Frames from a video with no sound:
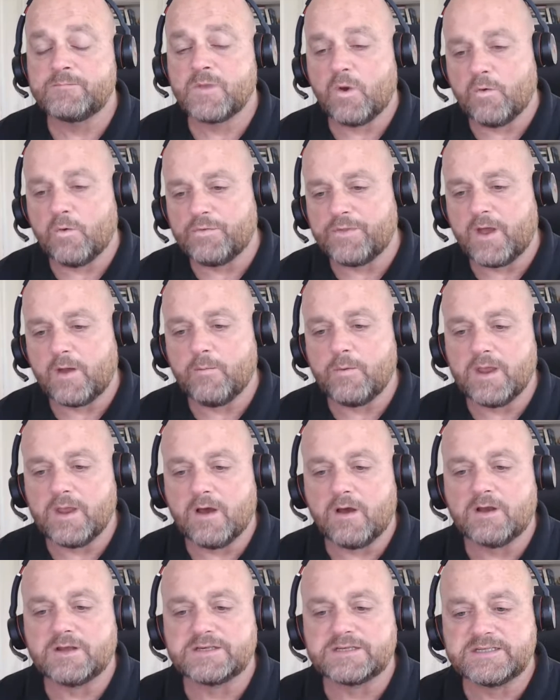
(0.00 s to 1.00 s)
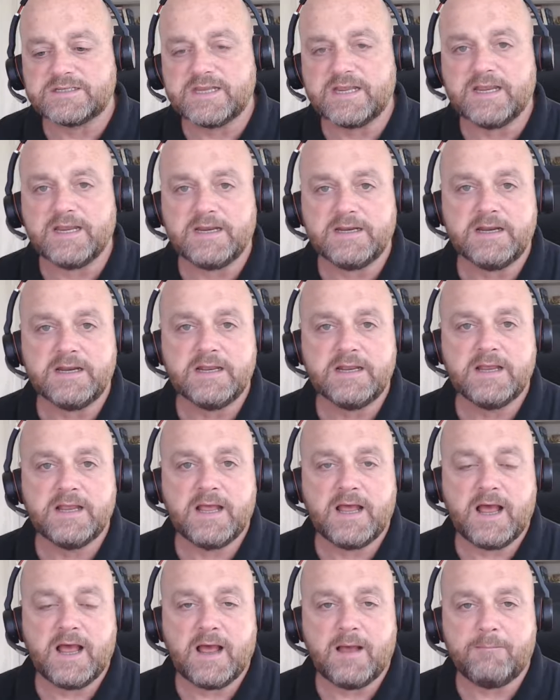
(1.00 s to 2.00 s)
although we are seeing
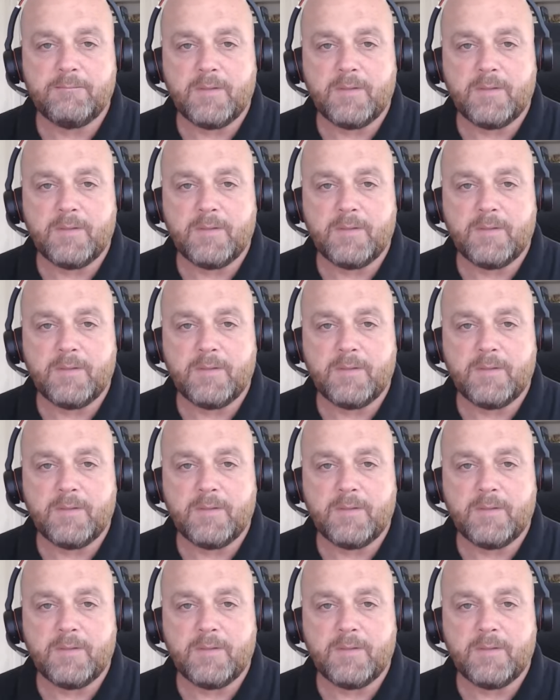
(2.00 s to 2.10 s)
a